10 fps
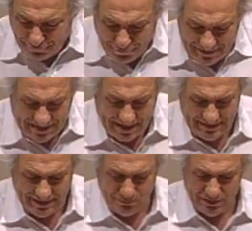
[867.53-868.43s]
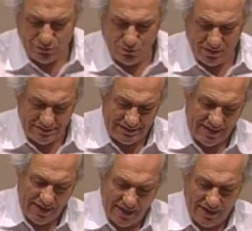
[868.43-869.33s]
a first idea, which was
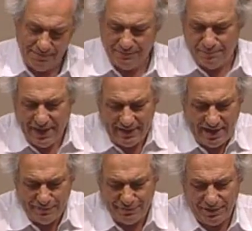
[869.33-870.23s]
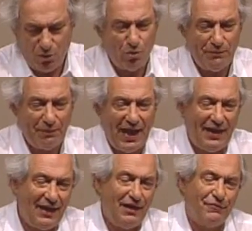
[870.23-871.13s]
um, paint half of the coin
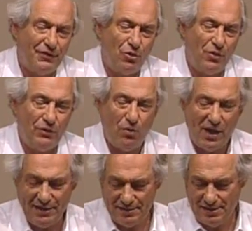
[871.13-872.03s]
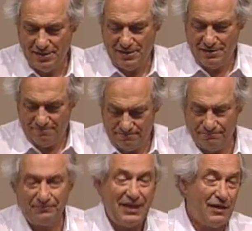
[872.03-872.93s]
black, half of the coin white,
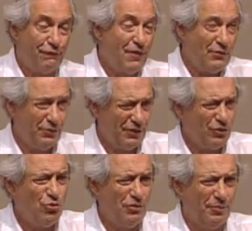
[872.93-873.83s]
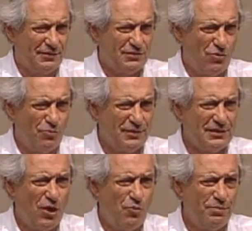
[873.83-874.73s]
get a friend with a tunable
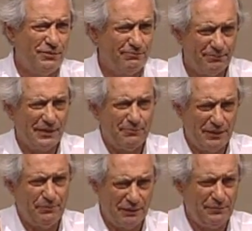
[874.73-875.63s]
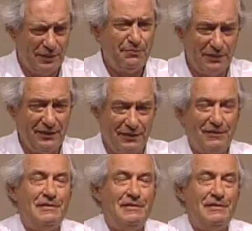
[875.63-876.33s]
stroboscope, blink, blink, blink, blink, blink,